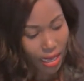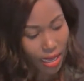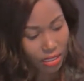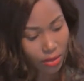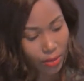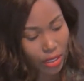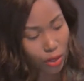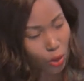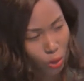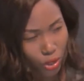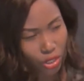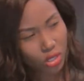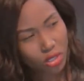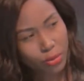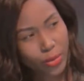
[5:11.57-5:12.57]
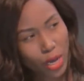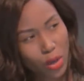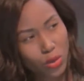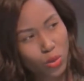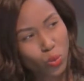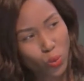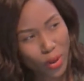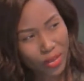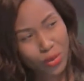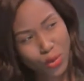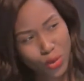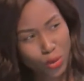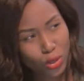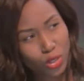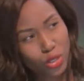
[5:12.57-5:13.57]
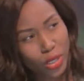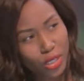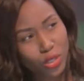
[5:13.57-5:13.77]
Has it made you cautious about whether or not